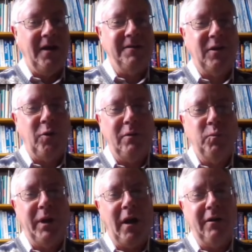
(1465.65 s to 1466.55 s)
So
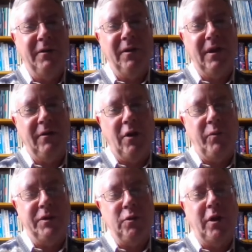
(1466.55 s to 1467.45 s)
we are if
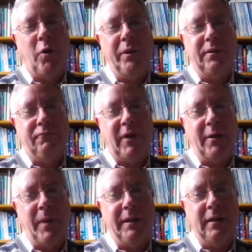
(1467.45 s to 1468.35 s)
we do go with
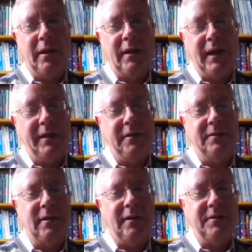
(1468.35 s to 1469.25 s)
recommending a Canadian
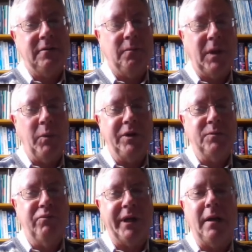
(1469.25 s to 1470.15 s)
style system, then we're
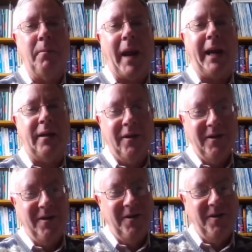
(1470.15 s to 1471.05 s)
just bringing back
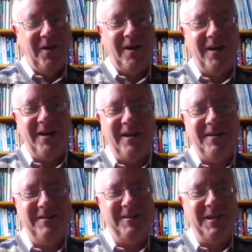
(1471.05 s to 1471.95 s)

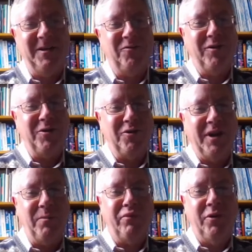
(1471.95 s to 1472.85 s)
the
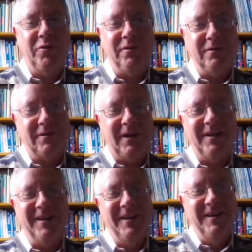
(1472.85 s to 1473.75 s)
traditionally prudent
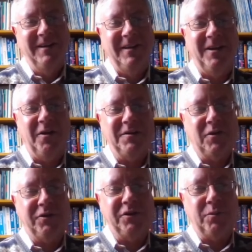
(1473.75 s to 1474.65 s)

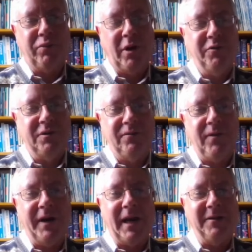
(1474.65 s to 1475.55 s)
Scottish approach to
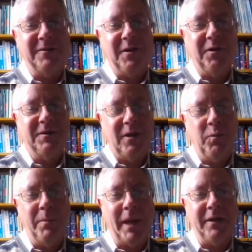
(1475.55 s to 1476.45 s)
finance that
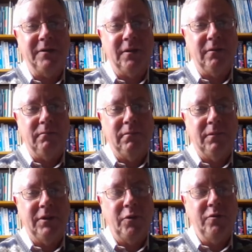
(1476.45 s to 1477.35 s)
we managed to
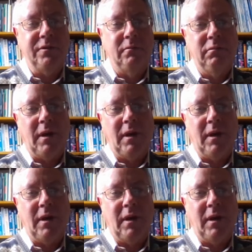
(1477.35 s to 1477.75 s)
lose